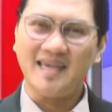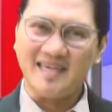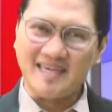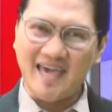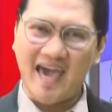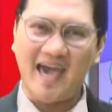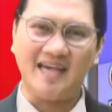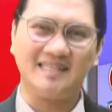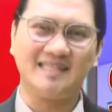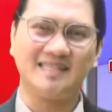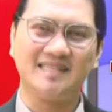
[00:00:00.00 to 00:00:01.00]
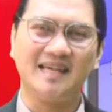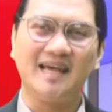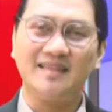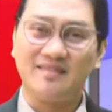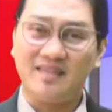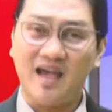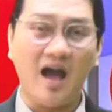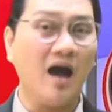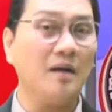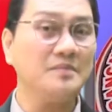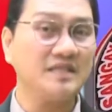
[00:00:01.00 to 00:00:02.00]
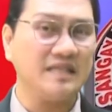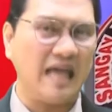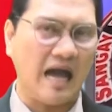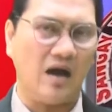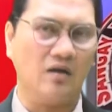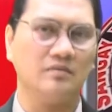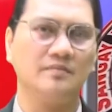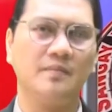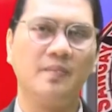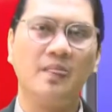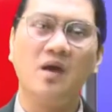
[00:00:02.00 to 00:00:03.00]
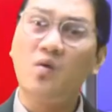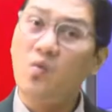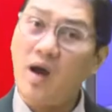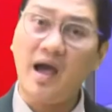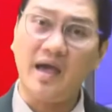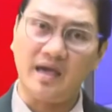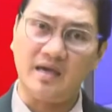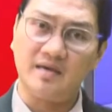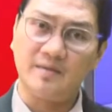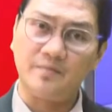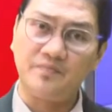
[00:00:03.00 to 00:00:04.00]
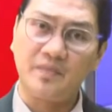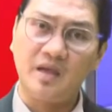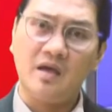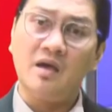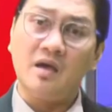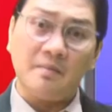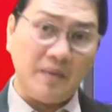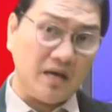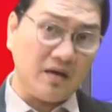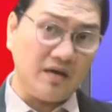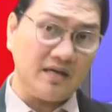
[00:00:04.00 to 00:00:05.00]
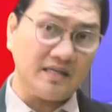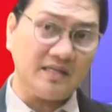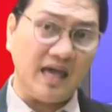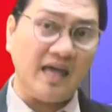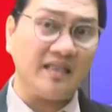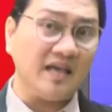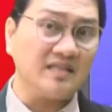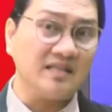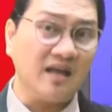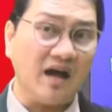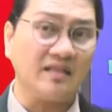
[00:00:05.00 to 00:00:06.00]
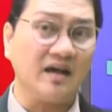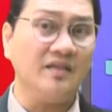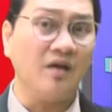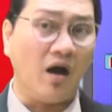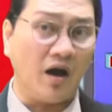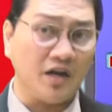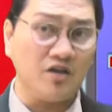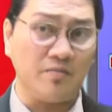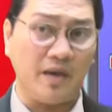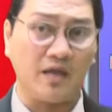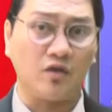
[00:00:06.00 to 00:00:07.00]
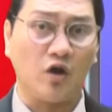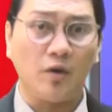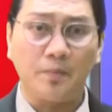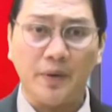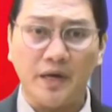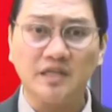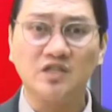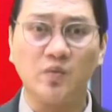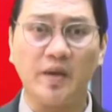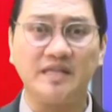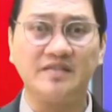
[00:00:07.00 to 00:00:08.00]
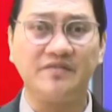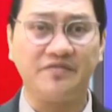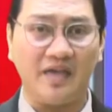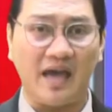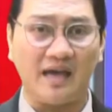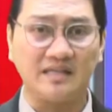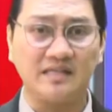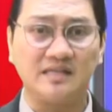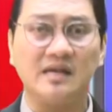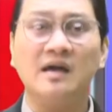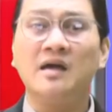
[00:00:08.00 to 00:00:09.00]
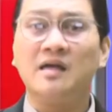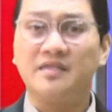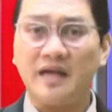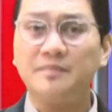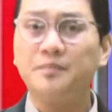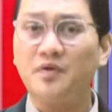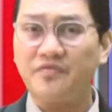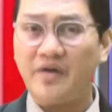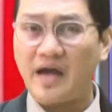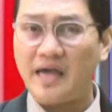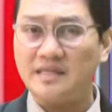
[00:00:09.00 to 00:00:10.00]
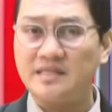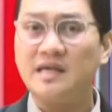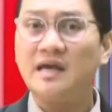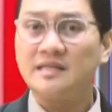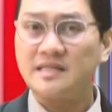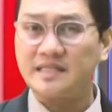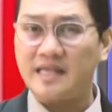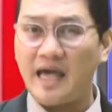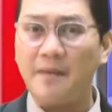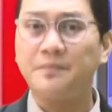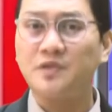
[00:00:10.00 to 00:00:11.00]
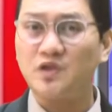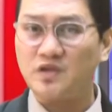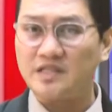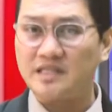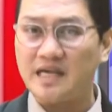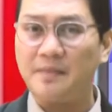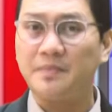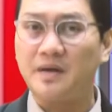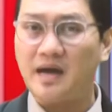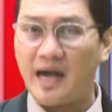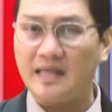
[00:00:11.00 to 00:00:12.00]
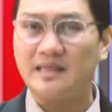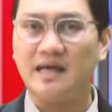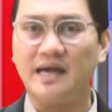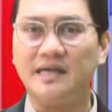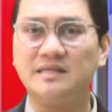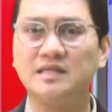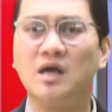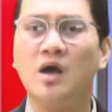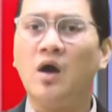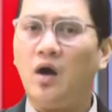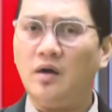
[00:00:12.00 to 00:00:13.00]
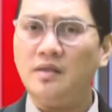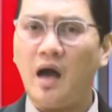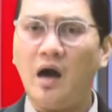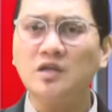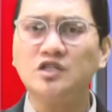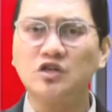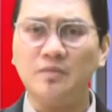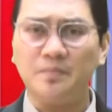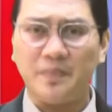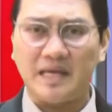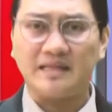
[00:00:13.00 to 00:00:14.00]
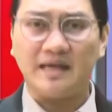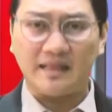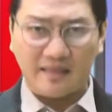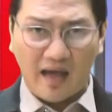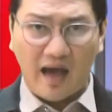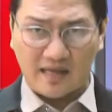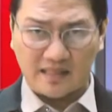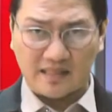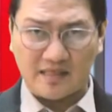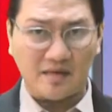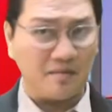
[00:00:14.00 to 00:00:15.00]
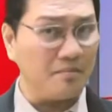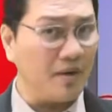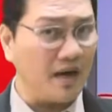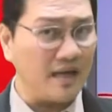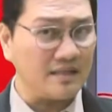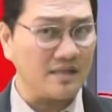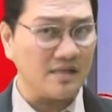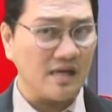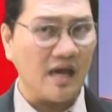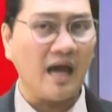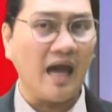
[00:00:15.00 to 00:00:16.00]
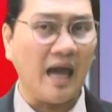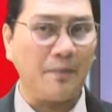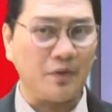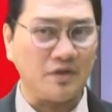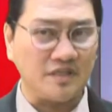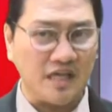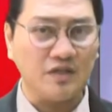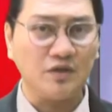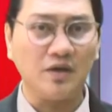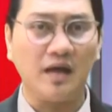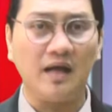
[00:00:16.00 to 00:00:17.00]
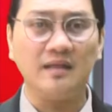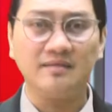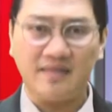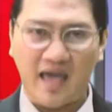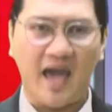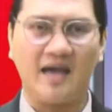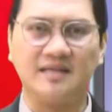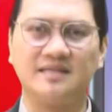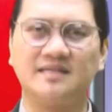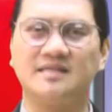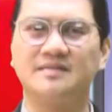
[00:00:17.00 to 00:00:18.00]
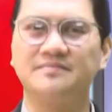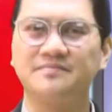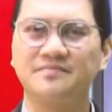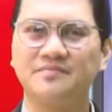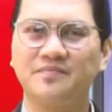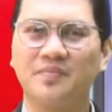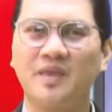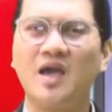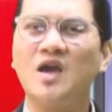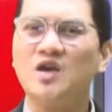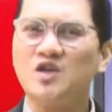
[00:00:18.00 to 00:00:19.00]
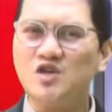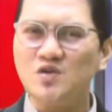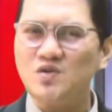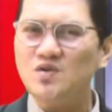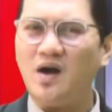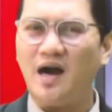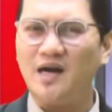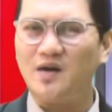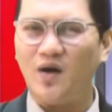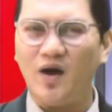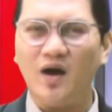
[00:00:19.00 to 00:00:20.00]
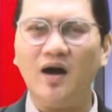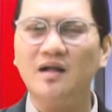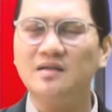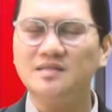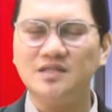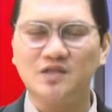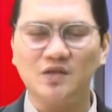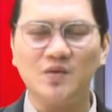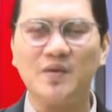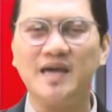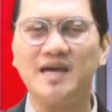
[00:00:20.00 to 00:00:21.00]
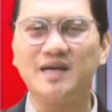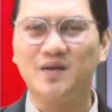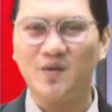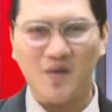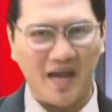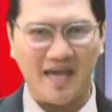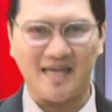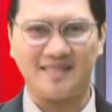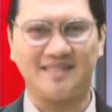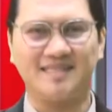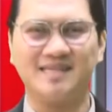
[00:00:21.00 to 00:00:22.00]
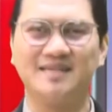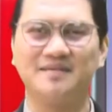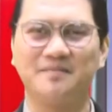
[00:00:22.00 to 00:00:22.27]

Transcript: Yes, thumbs down. Why? Because it is not an argument or persuasive text that provides step-to-step guidelines on how to complete a task, but a procedural text. You are all doing great.